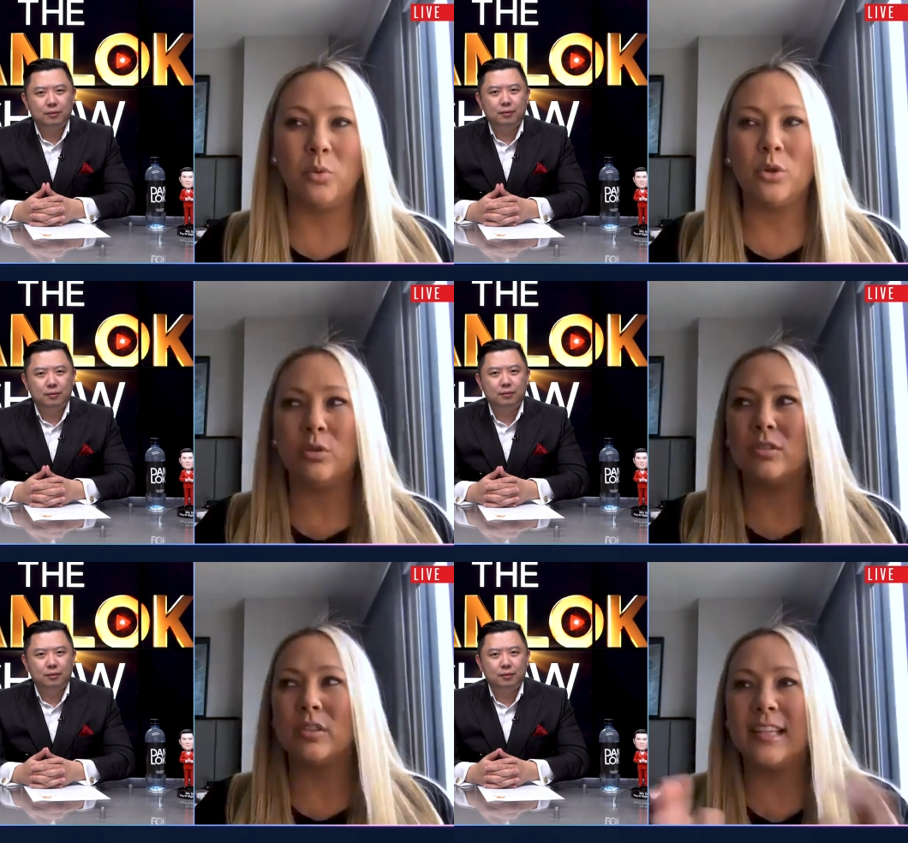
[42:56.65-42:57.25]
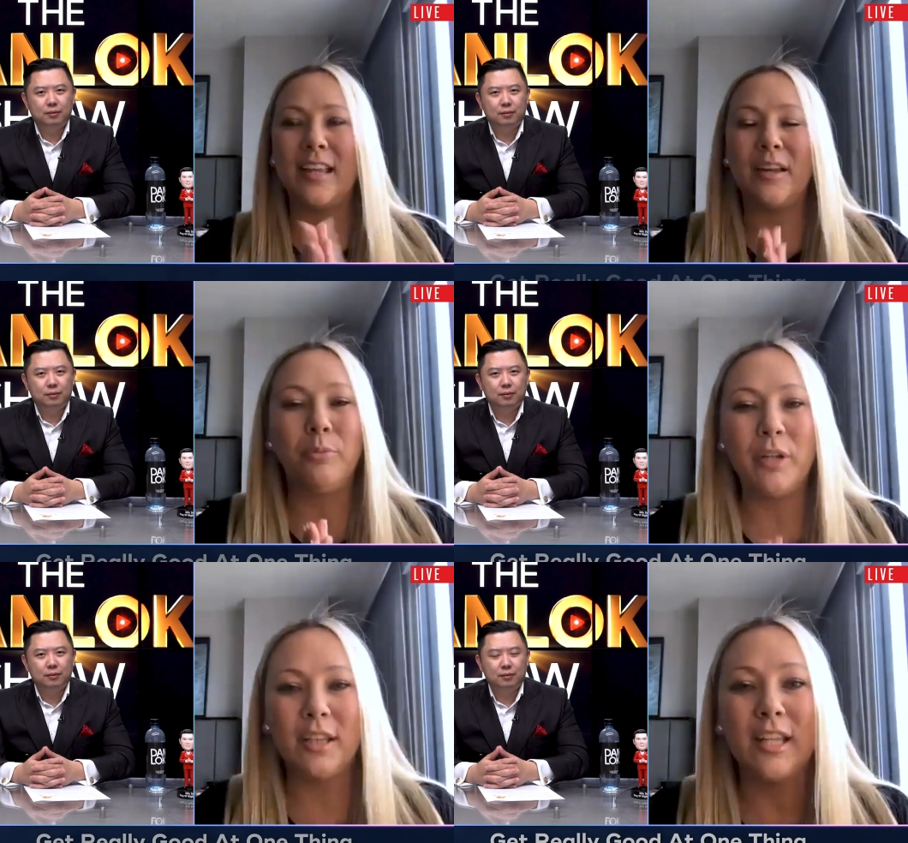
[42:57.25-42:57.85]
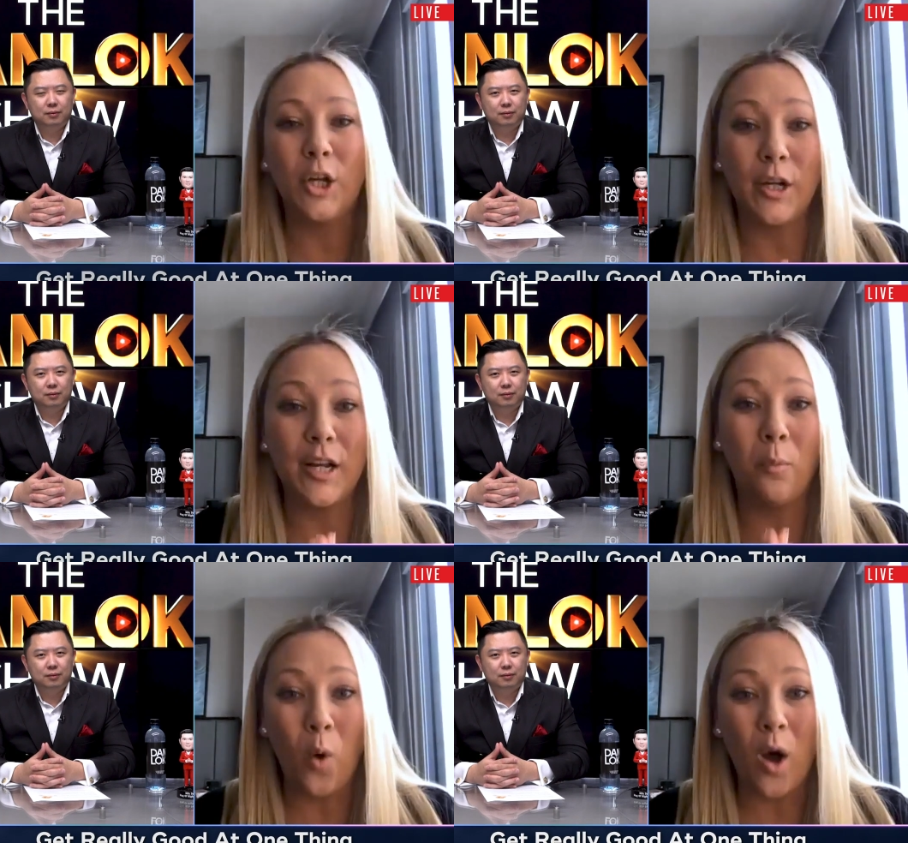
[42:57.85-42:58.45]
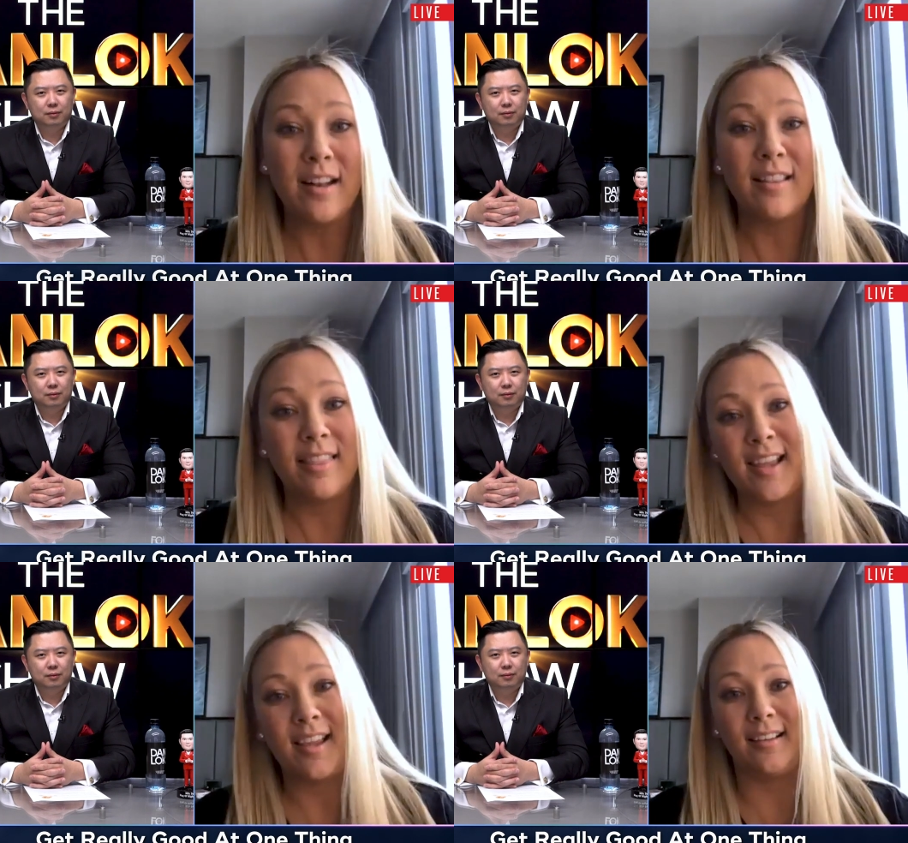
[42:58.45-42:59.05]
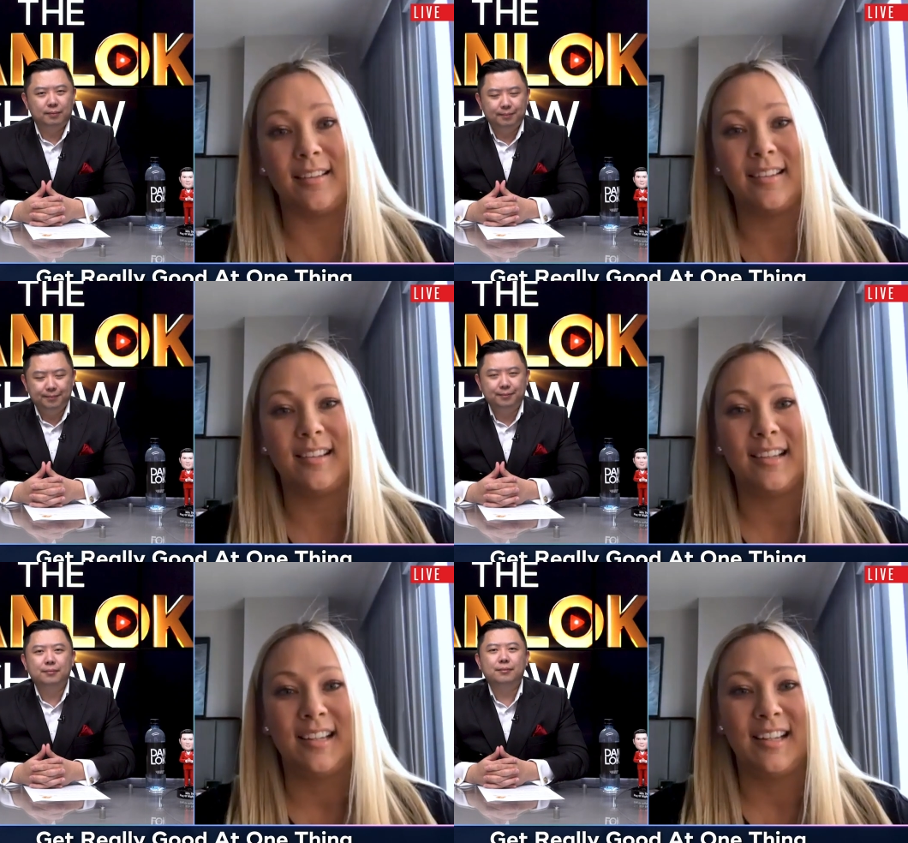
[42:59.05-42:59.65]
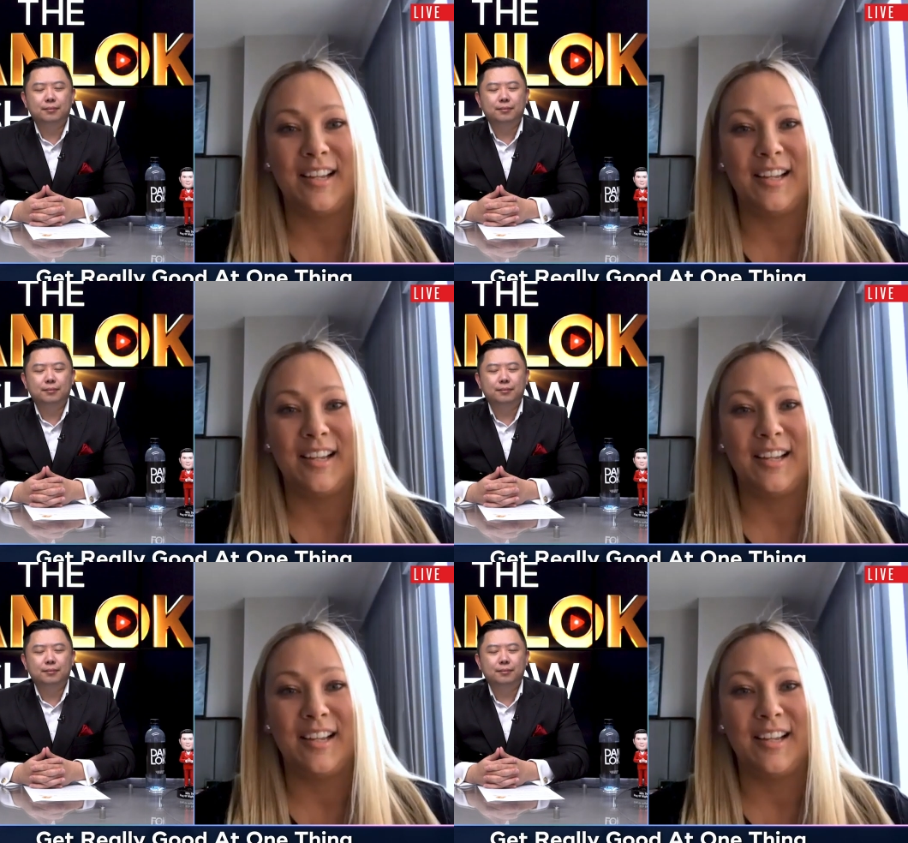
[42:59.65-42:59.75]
Speaker 1: Well, get really good at one thing, mm.